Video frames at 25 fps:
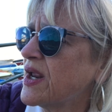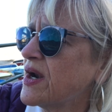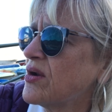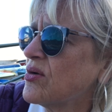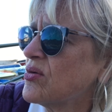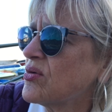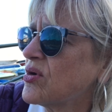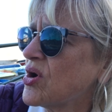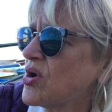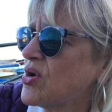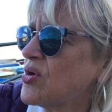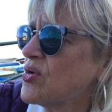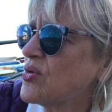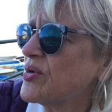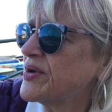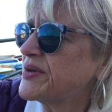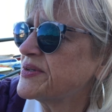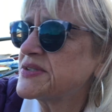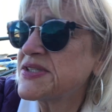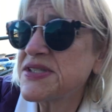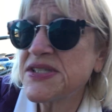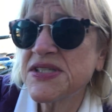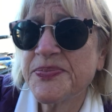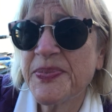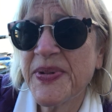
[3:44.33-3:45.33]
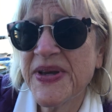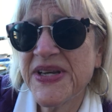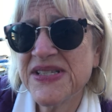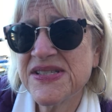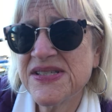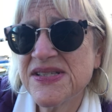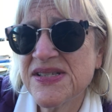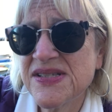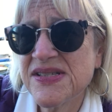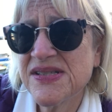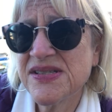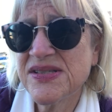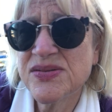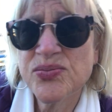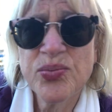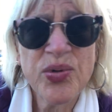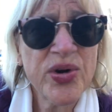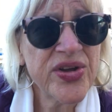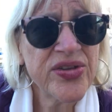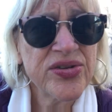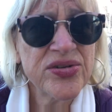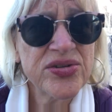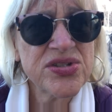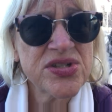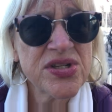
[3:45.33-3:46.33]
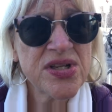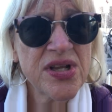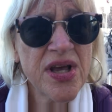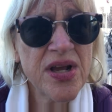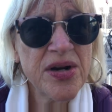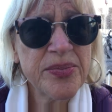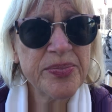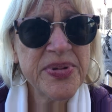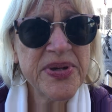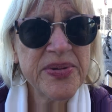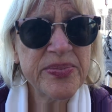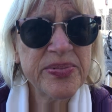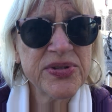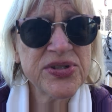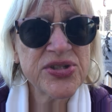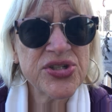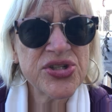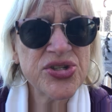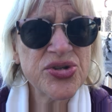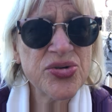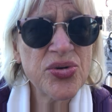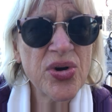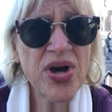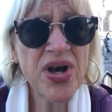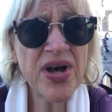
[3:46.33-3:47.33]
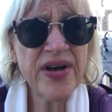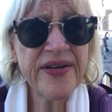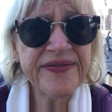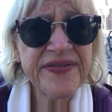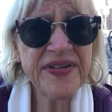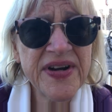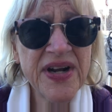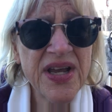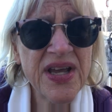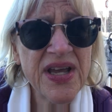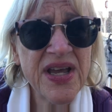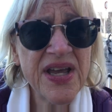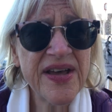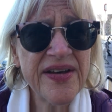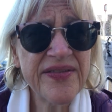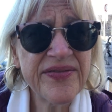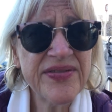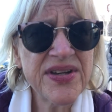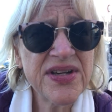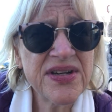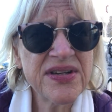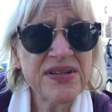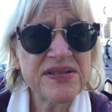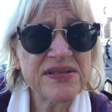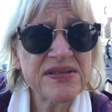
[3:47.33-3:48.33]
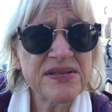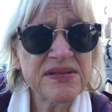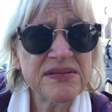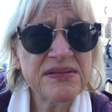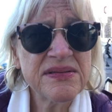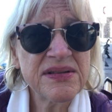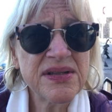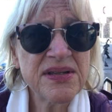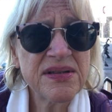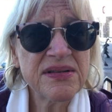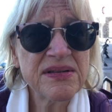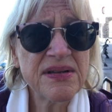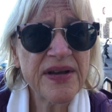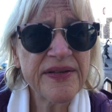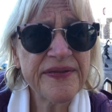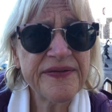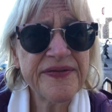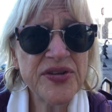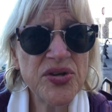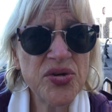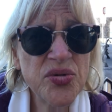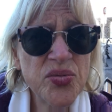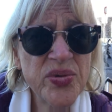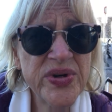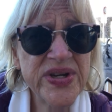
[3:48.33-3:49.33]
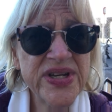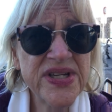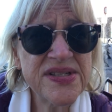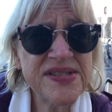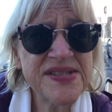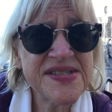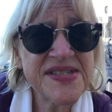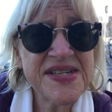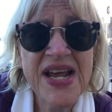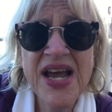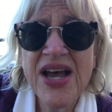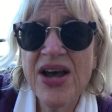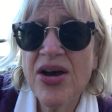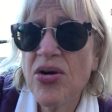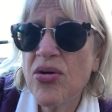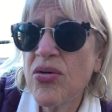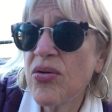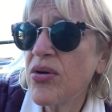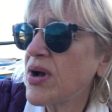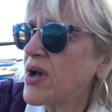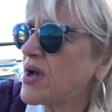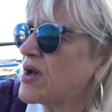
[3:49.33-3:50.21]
I don't go in spaces where there's a lot of people too often. I haven't in a few weeks now.